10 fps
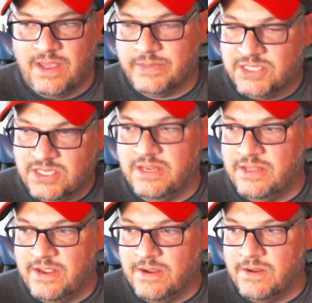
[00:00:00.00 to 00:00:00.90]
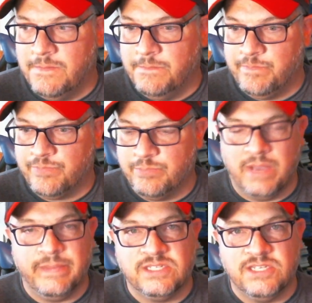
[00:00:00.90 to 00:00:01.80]
I was sitting there
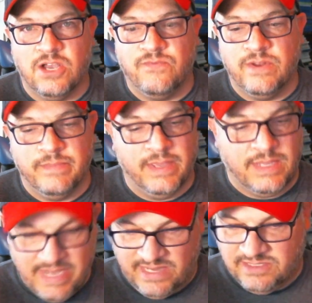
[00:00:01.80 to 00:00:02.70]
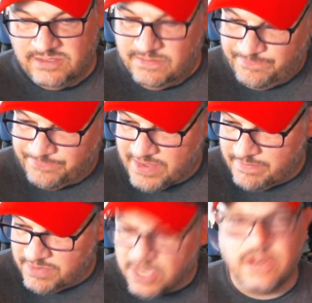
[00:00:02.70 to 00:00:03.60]
by myself and I'm like, yes,
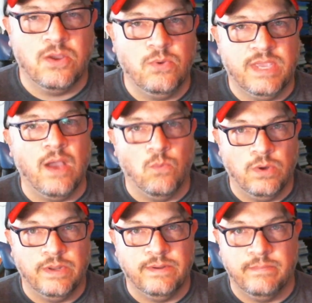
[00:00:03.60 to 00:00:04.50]
I'm going to go get one.